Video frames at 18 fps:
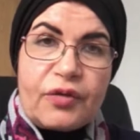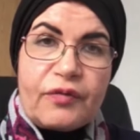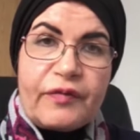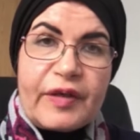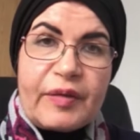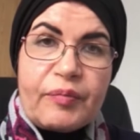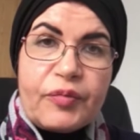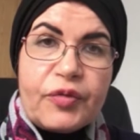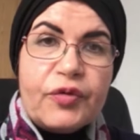of
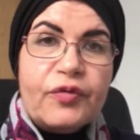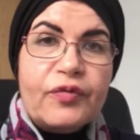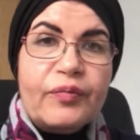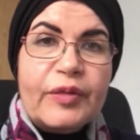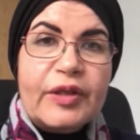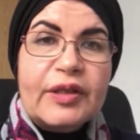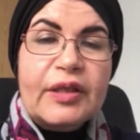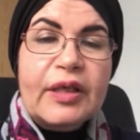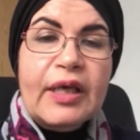
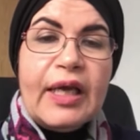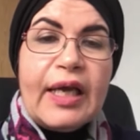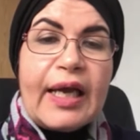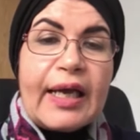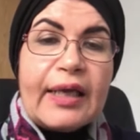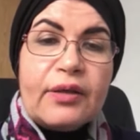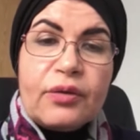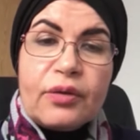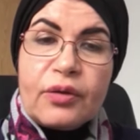improvement
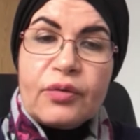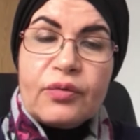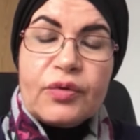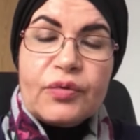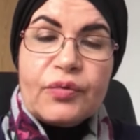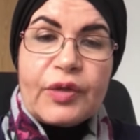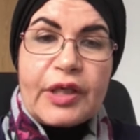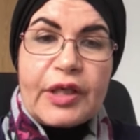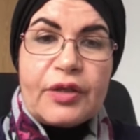And
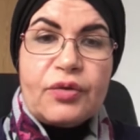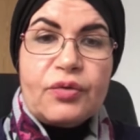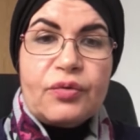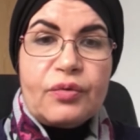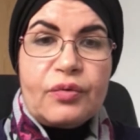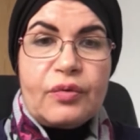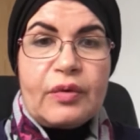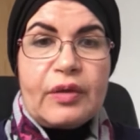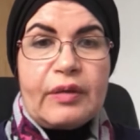always we need
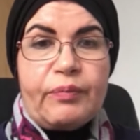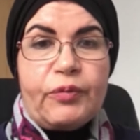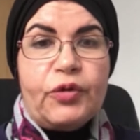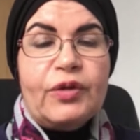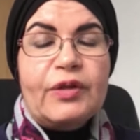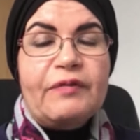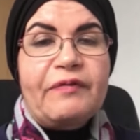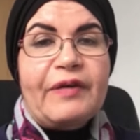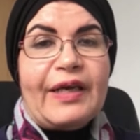to
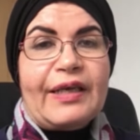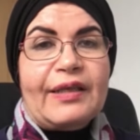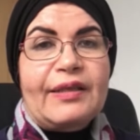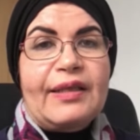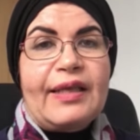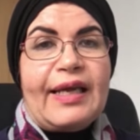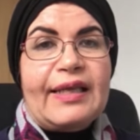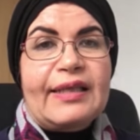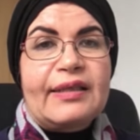put the
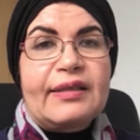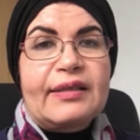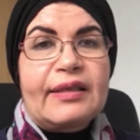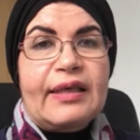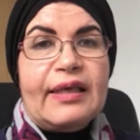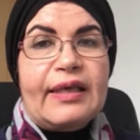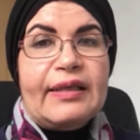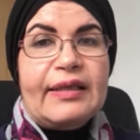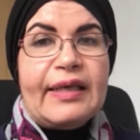fact that
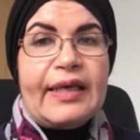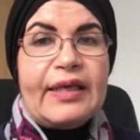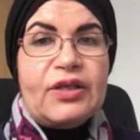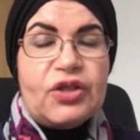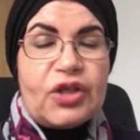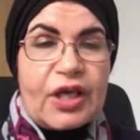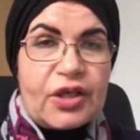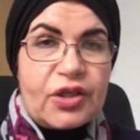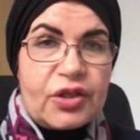the
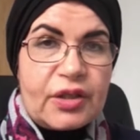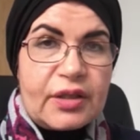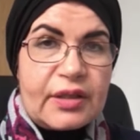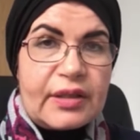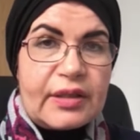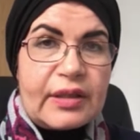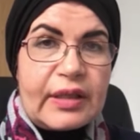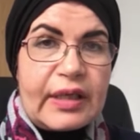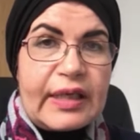
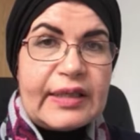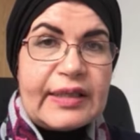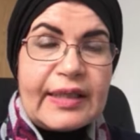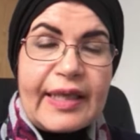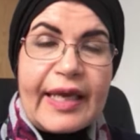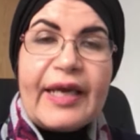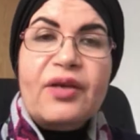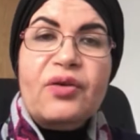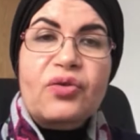injections is a
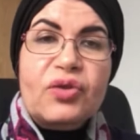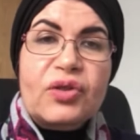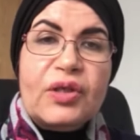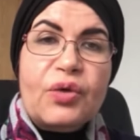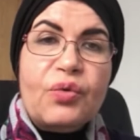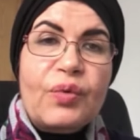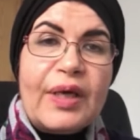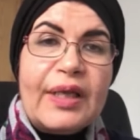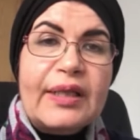
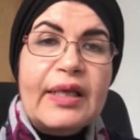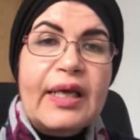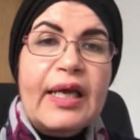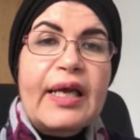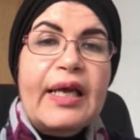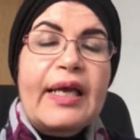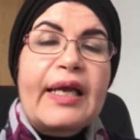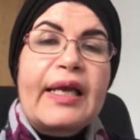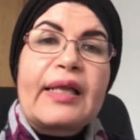diagnostic one.
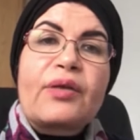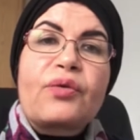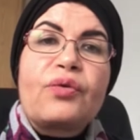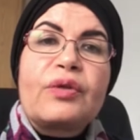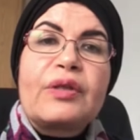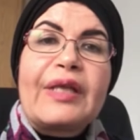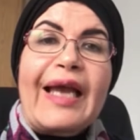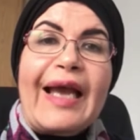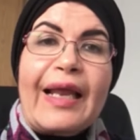It
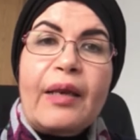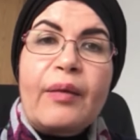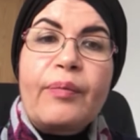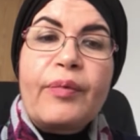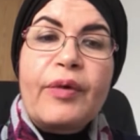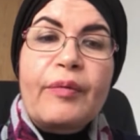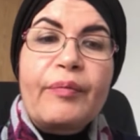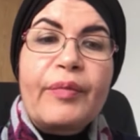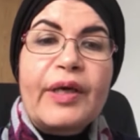could
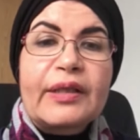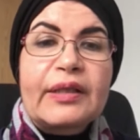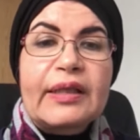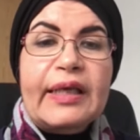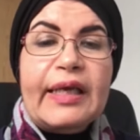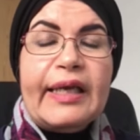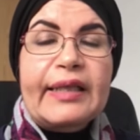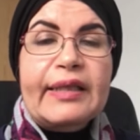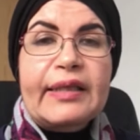help, but
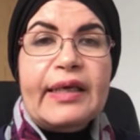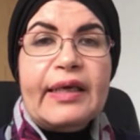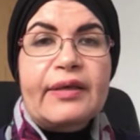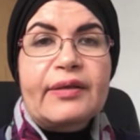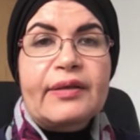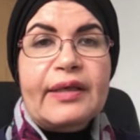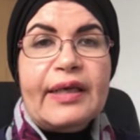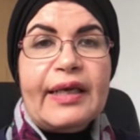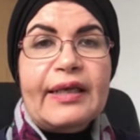in the
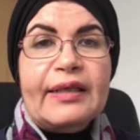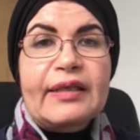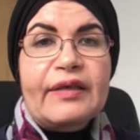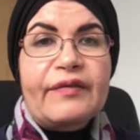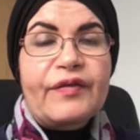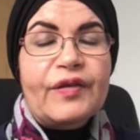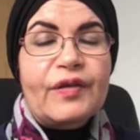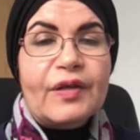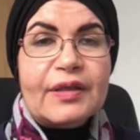other hand,
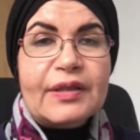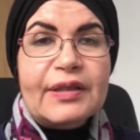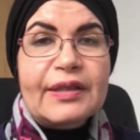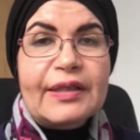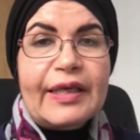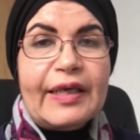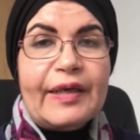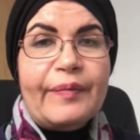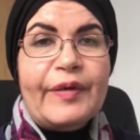if it
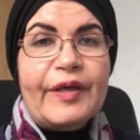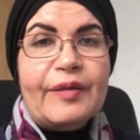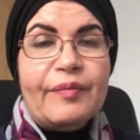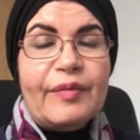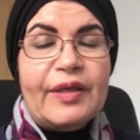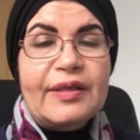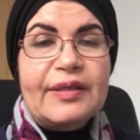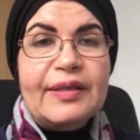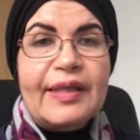doesn't help, it
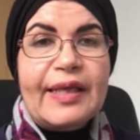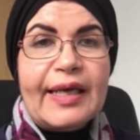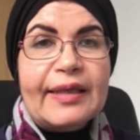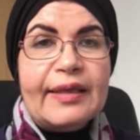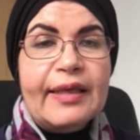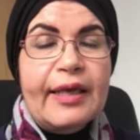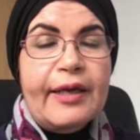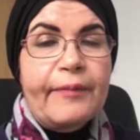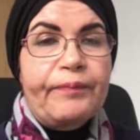means
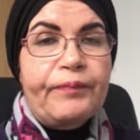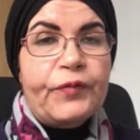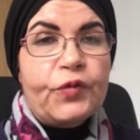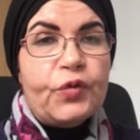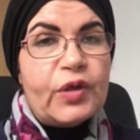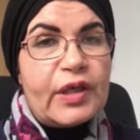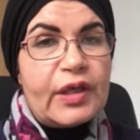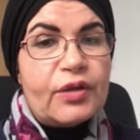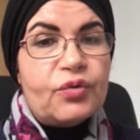that
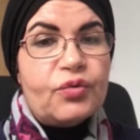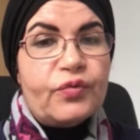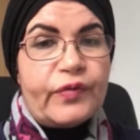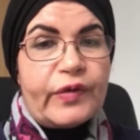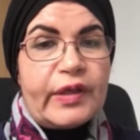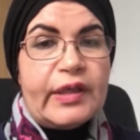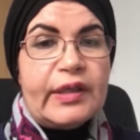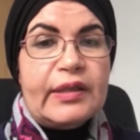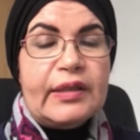we need to
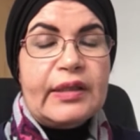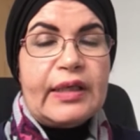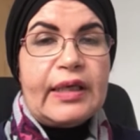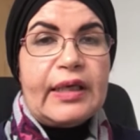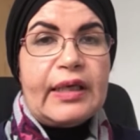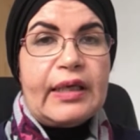find